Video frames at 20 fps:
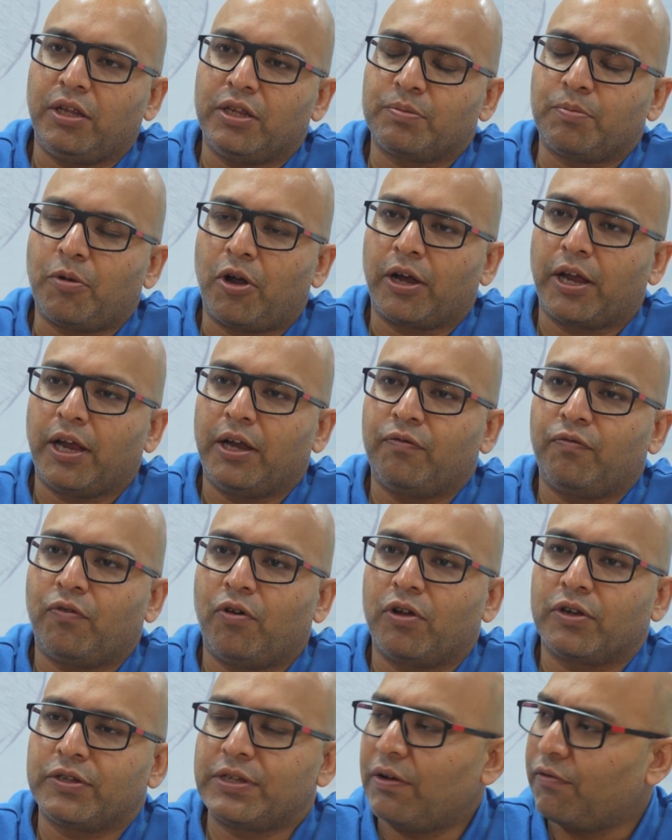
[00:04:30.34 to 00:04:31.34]
market
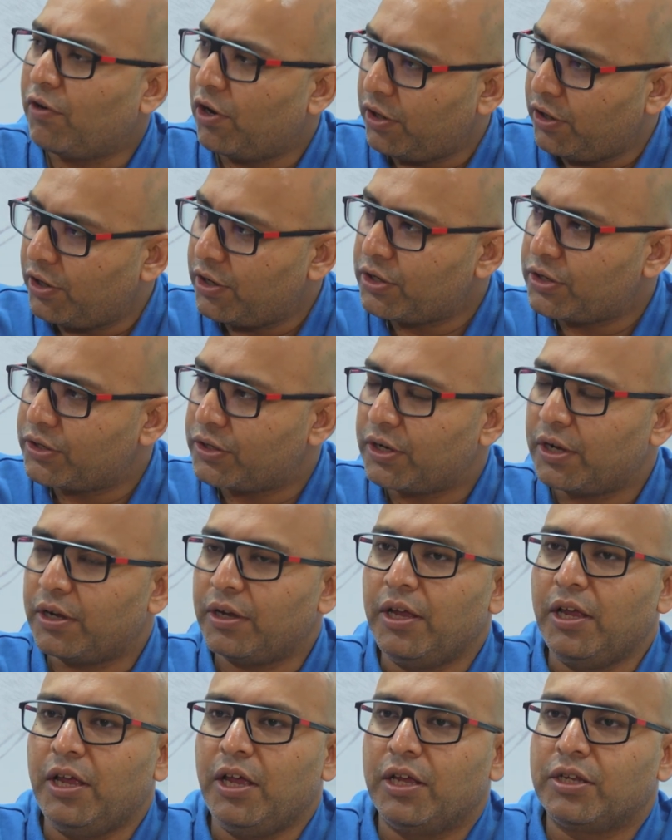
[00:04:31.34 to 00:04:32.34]
for several years.
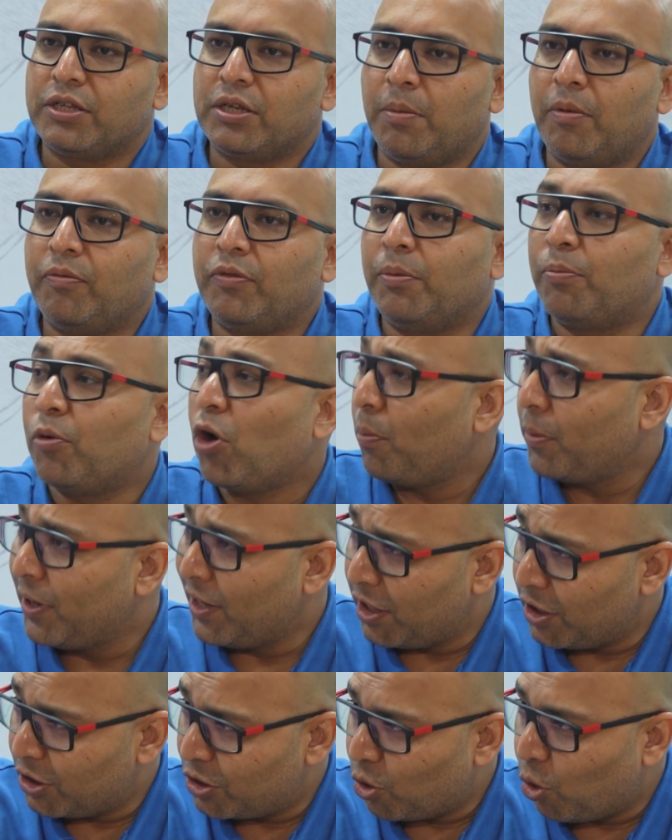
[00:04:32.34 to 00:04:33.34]
Some of the
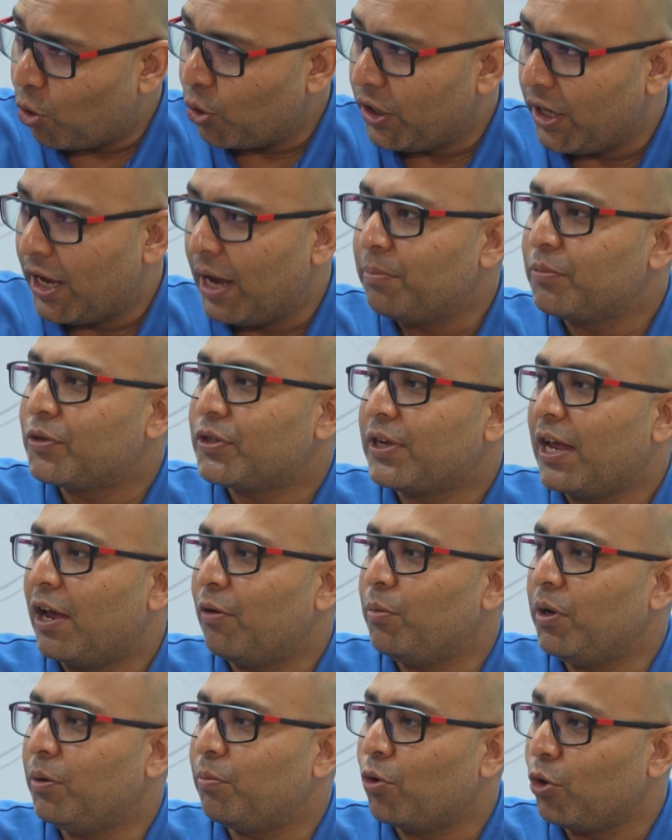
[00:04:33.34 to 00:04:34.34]
prominent OEMs
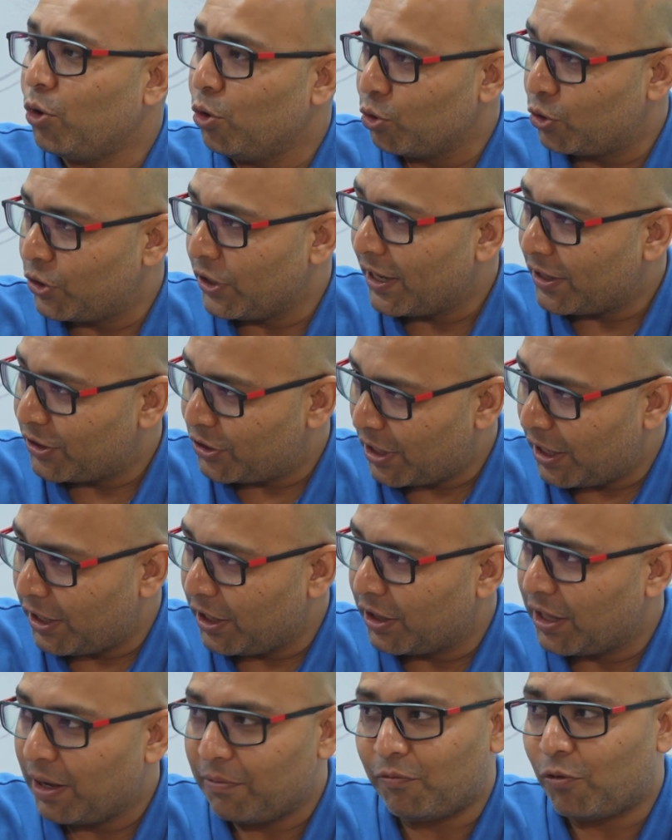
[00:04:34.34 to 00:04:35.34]
have been producing and
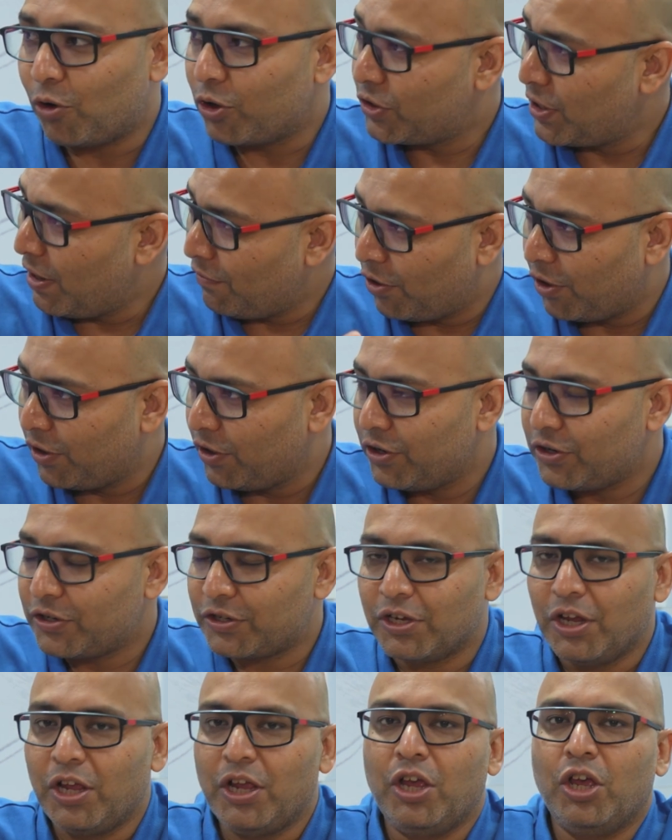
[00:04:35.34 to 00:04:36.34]
selling them for several
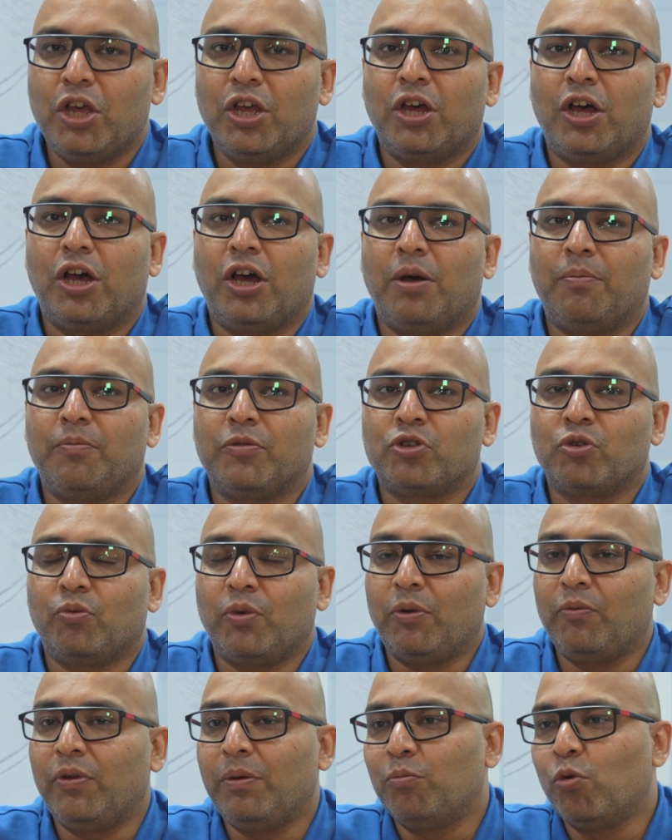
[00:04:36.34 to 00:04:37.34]
years. So
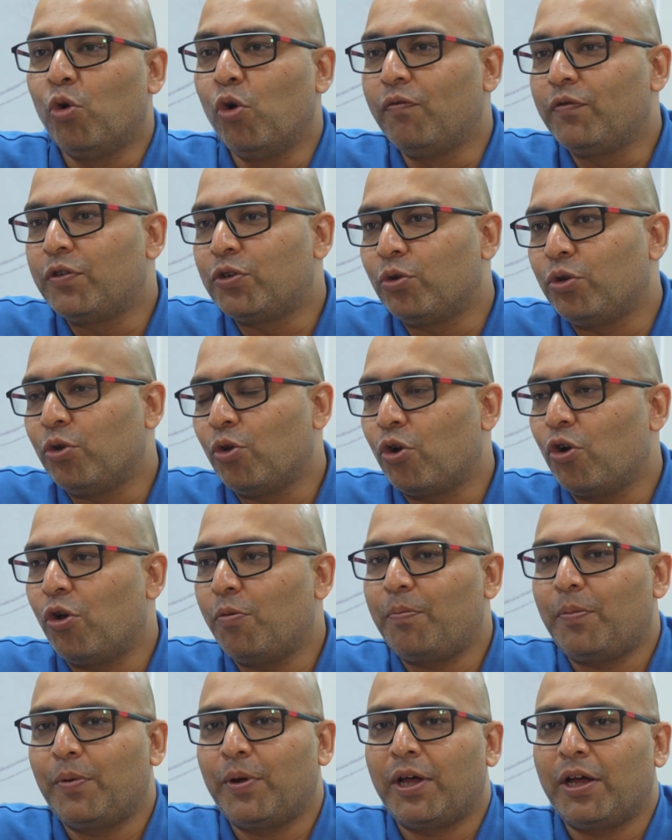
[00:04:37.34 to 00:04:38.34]
when we moved to
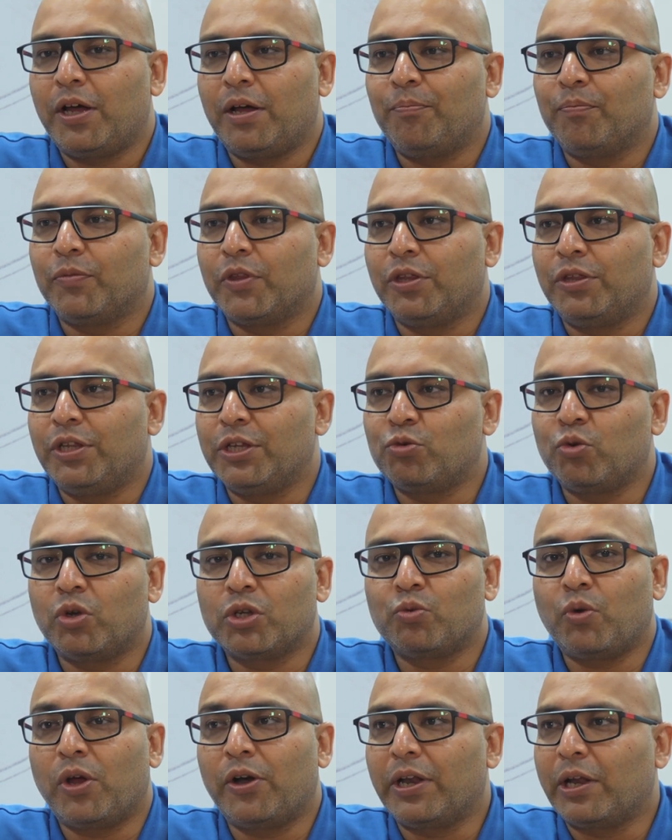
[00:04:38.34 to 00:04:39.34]
Europe, this
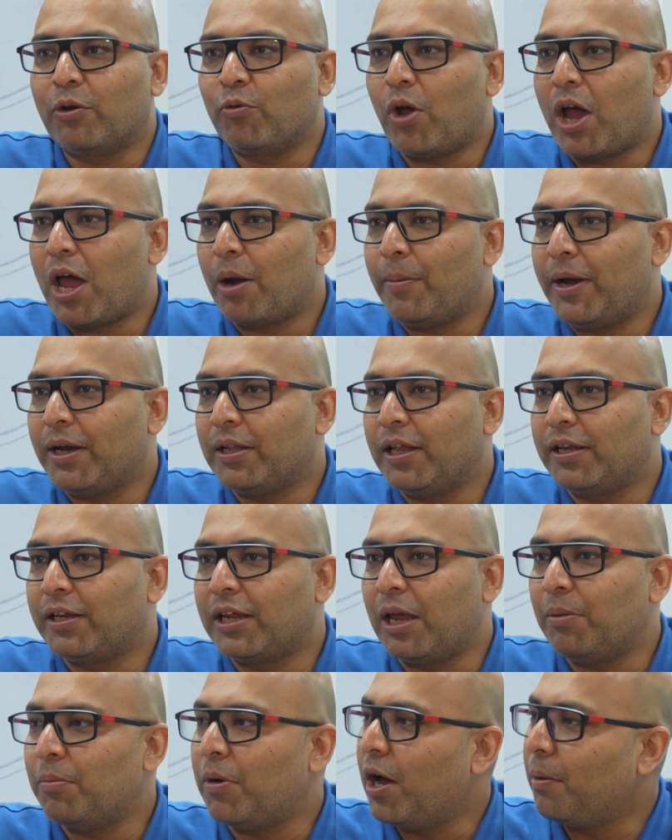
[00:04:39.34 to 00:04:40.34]
was one requirement that
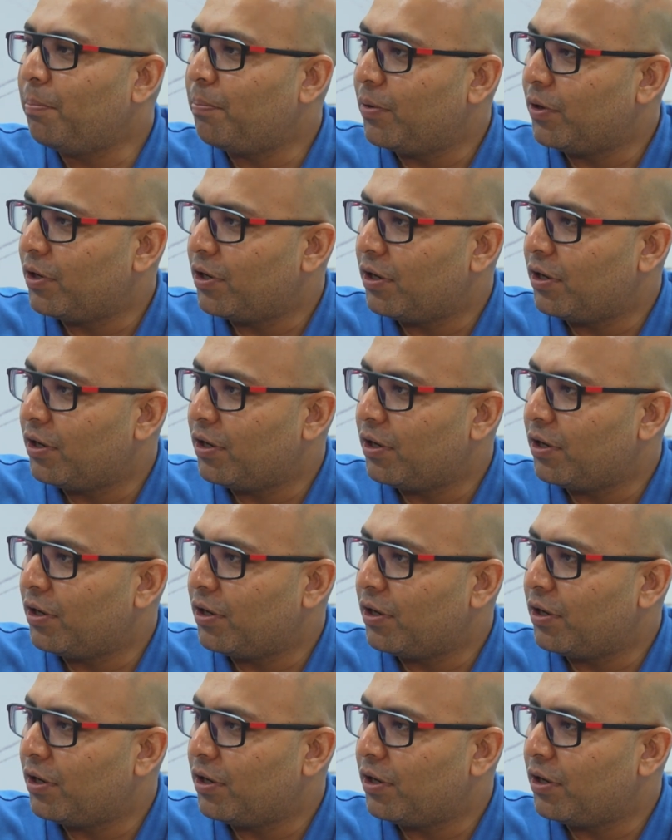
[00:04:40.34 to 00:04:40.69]
came up